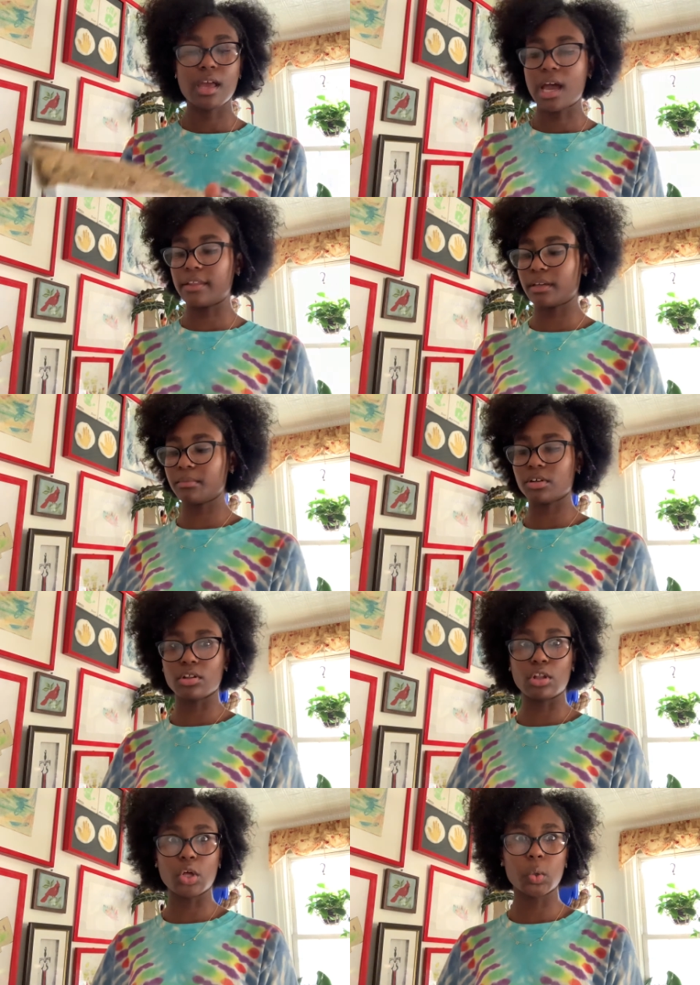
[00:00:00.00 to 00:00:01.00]
I think I'm gonna
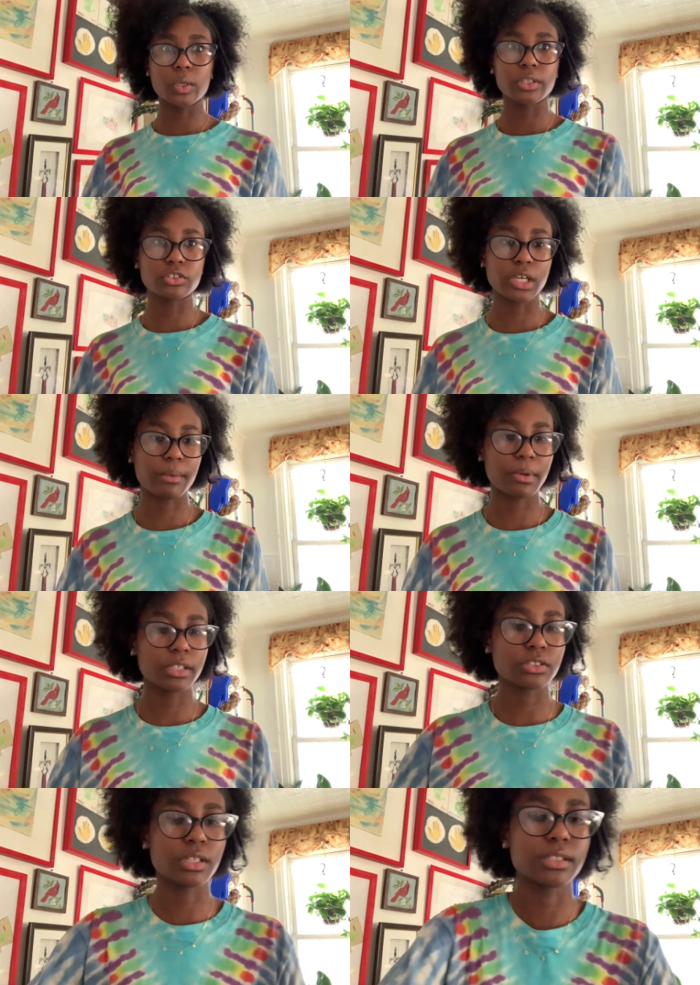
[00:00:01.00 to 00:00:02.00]
lower the
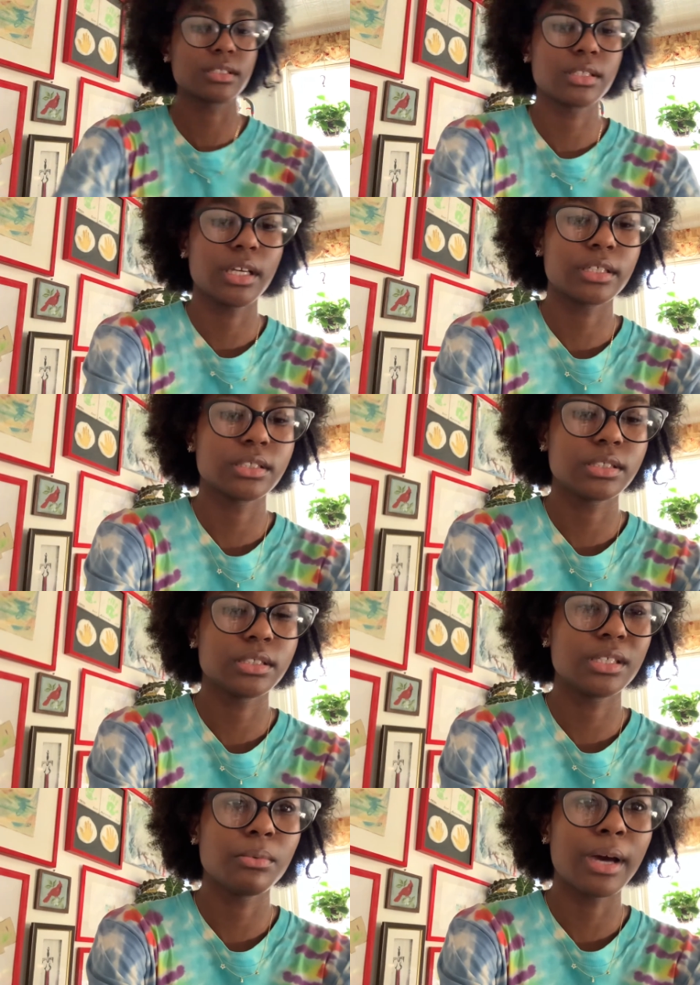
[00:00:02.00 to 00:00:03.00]
tripods so you can actually
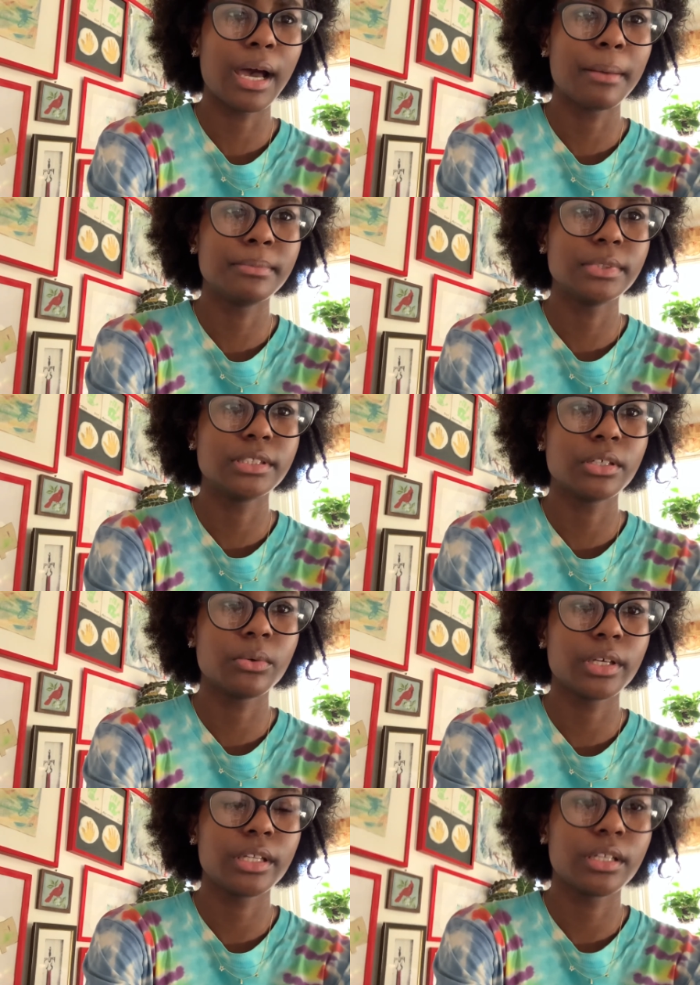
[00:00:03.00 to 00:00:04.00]
see what I'm
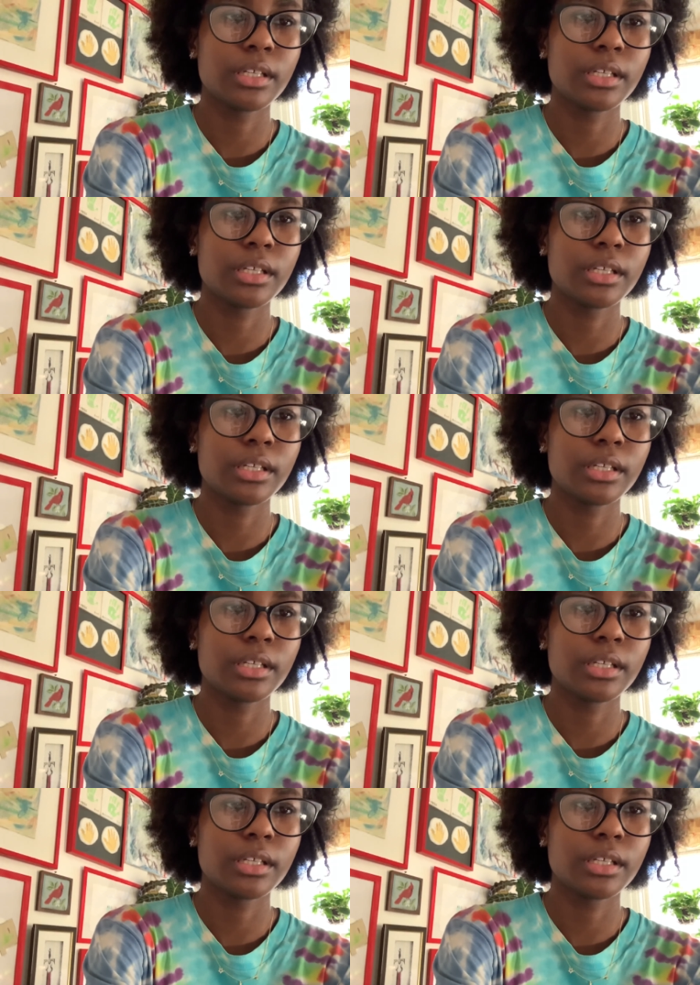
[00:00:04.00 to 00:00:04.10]
doing.